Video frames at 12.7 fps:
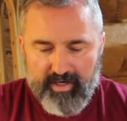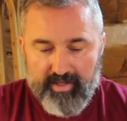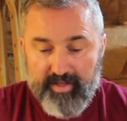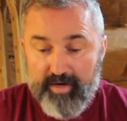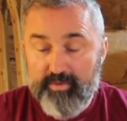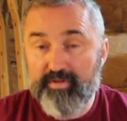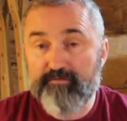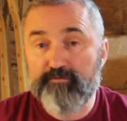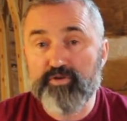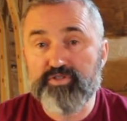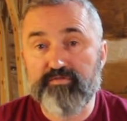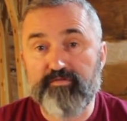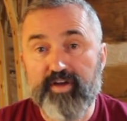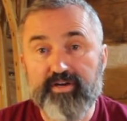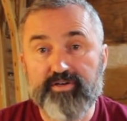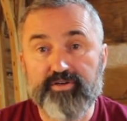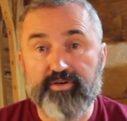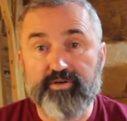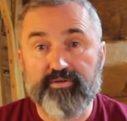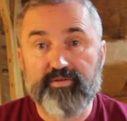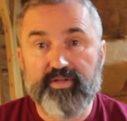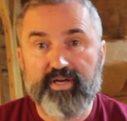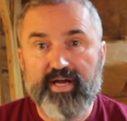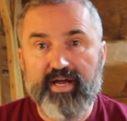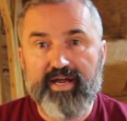they were the first vendor
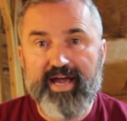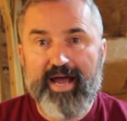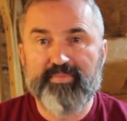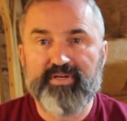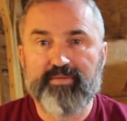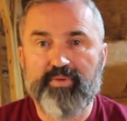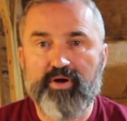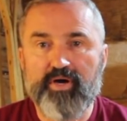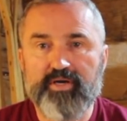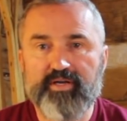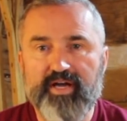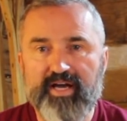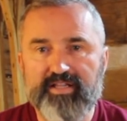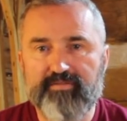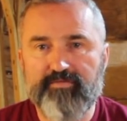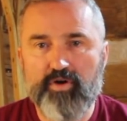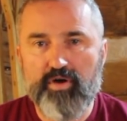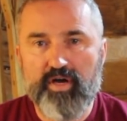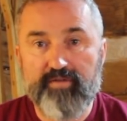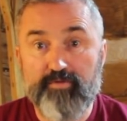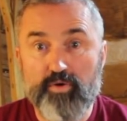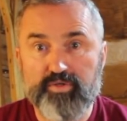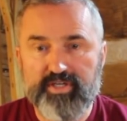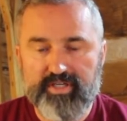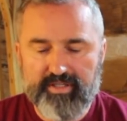that I happened upon at
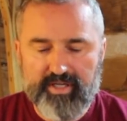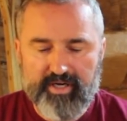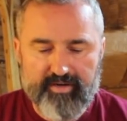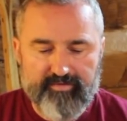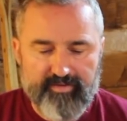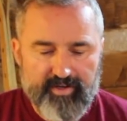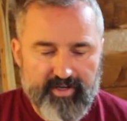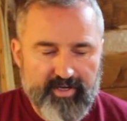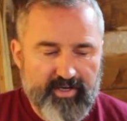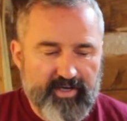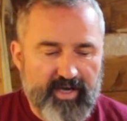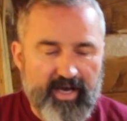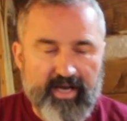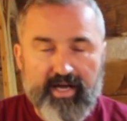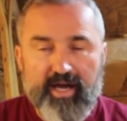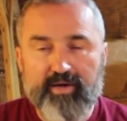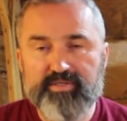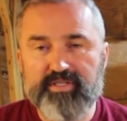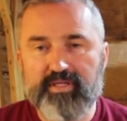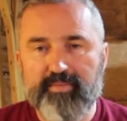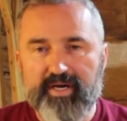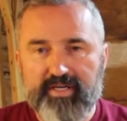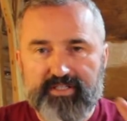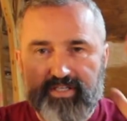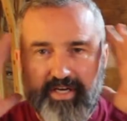Vogue Knitting Live. And I was in the
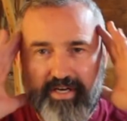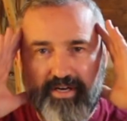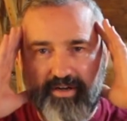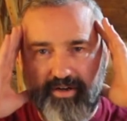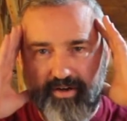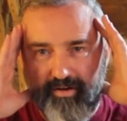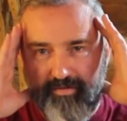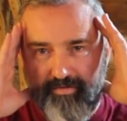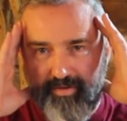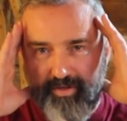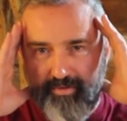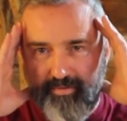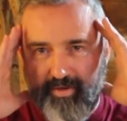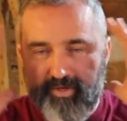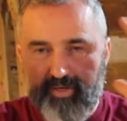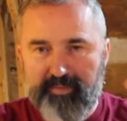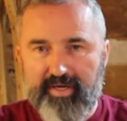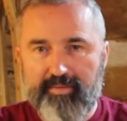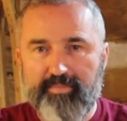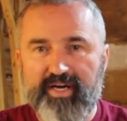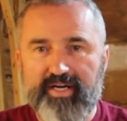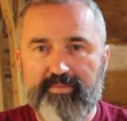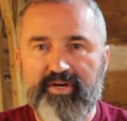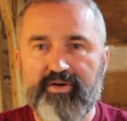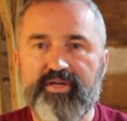mindset of, I'm going to buy
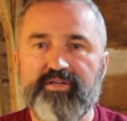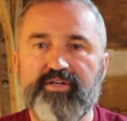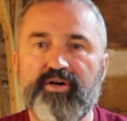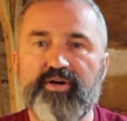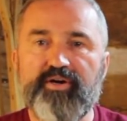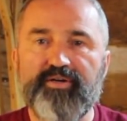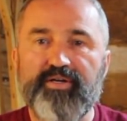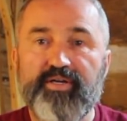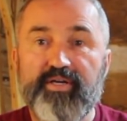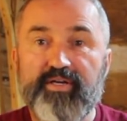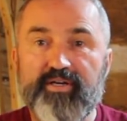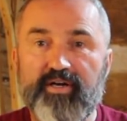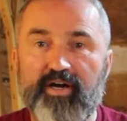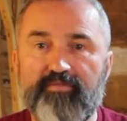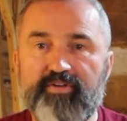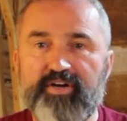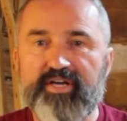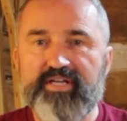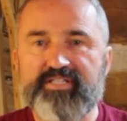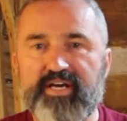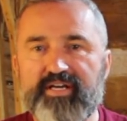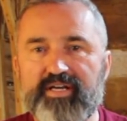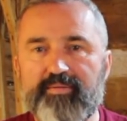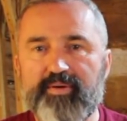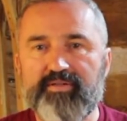an American yarn, very
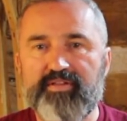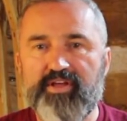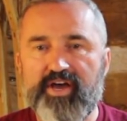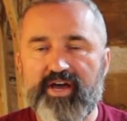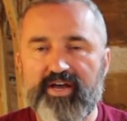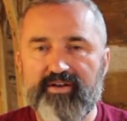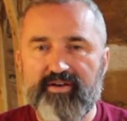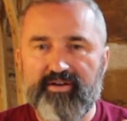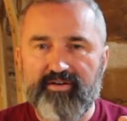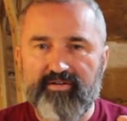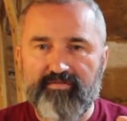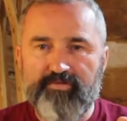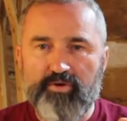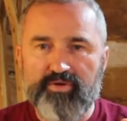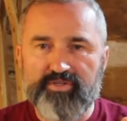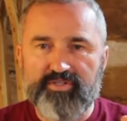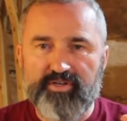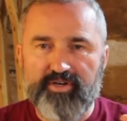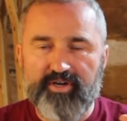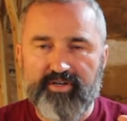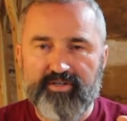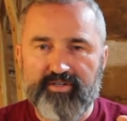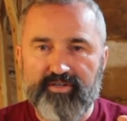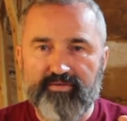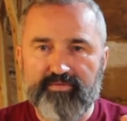excited about that, focused on,